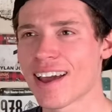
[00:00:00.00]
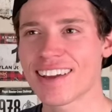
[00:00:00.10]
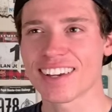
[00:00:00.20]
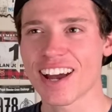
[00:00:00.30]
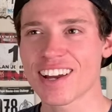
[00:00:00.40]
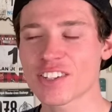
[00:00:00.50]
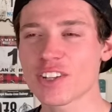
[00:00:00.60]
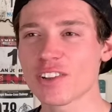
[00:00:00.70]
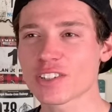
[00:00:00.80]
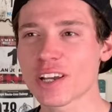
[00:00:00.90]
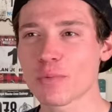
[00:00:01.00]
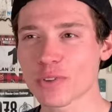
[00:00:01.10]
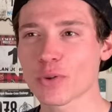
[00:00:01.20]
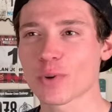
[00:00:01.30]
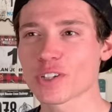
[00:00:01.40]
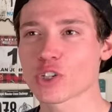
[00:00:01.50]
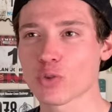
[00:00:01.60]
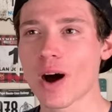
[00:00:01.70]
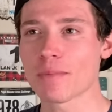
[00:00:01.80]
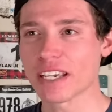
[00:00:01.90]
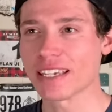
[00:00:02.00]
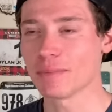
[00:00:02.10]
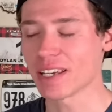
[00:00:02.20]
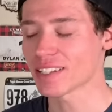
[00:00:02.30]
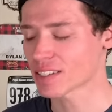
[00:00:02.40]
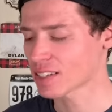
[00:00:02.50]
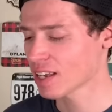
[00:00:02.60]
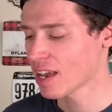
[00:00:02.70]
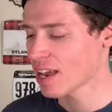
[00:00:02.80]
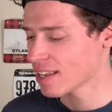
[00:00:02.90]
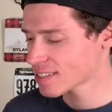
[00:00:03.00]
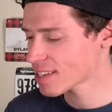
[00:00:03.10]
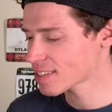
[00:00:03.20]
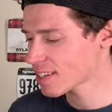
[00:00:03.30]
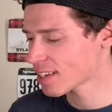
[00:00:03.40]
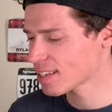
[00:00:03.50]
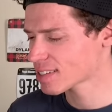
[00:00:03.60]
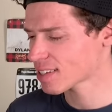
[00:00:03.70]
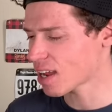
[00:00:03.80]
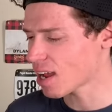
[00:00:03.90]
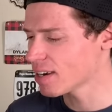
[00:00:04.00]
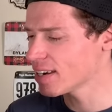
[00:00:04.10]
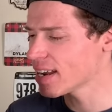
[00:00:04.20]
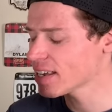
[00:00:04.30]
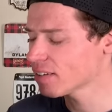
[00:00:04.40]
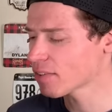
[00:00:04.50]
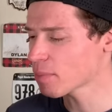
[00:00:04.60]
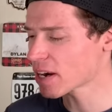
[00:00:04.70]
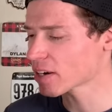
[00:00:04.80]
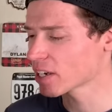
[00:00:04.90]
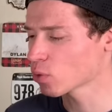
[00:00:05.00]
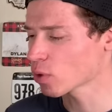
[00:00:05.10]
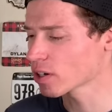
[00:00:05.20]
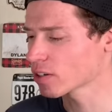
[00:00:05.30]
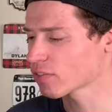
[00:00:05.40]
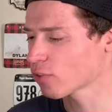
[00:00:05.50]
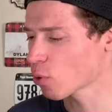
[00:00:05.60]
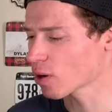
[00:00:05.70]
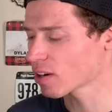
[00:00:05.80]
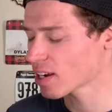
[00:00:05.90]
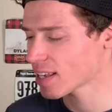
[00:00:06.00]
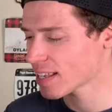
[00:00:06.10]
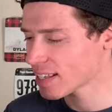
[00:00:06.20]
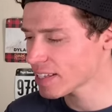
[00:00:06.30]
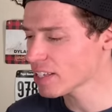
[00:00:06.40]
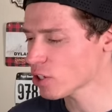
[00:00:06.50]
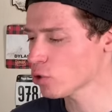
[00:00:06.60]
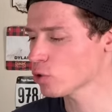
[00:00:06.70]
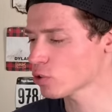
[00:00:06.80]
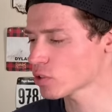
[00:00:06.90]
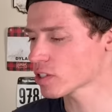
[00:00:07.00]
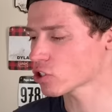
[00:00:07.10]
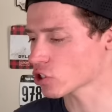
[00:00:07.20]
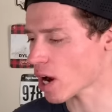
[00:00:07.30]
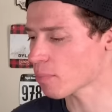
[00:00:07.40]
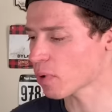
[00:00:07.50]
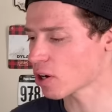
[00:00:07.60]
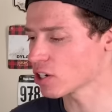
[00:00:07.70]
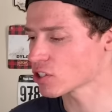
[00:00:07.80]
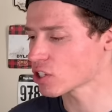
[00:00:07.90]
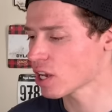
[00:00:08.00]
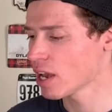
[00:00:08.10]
Hey, I actually looked up what the word Chequamegon means. It says that it's a Native American word for he who uses drop bars